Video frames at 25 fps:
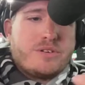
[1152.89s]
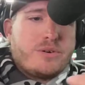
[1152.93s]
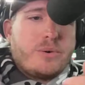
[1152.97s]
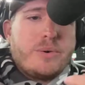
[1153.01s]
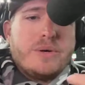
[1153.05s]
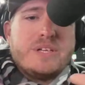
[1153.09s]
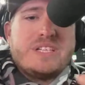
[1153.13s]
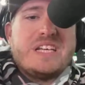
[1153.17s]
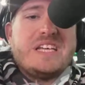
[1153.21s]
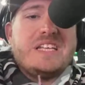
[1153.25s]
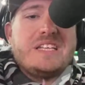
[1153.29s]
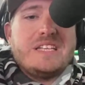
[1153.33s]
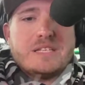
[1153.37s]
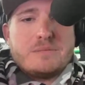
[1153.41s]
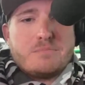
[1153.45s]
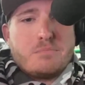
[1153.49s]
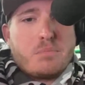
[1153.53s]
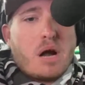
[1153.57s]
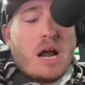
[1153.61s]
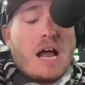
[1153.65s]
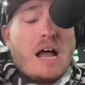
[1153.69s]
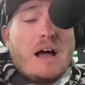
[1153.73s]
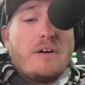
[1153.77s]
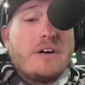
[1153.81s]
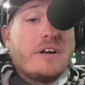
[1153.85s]
They're always eating these
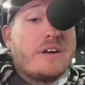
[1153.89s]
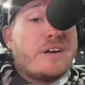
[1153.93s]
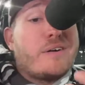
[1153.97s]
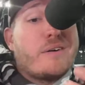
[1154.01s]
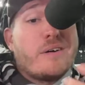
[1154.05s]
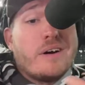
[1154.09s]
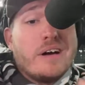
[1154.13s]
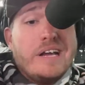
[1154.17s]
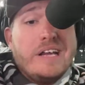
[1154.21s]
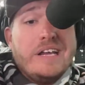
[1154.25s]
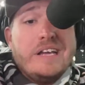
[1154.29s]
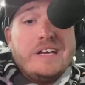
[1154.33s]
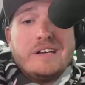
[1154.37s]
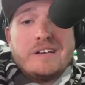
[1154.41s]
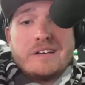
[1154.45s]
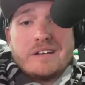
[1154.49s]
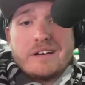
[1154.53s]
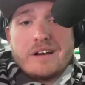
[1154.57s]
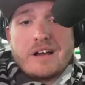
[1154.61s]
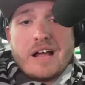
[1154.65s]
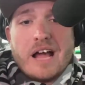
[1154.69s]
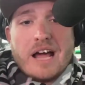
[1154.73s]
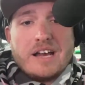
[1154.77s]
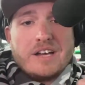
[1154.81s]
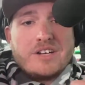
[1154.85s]
brown and
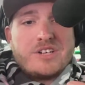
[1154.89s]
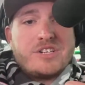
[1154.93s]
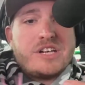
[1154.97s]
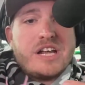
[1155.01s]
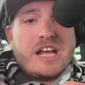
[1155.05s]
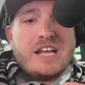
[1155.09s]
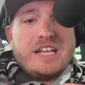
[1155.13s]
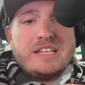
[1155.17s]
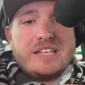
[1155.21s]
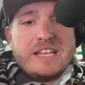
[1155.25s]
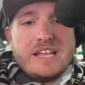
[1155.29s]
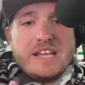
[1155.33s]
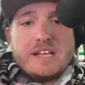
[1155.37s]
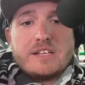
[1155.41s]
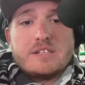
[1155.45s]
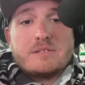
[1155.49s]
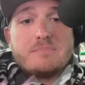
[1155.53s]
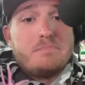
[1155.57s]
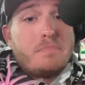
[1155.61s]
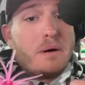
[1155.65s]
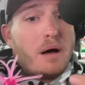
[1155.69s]
green kind of shade things,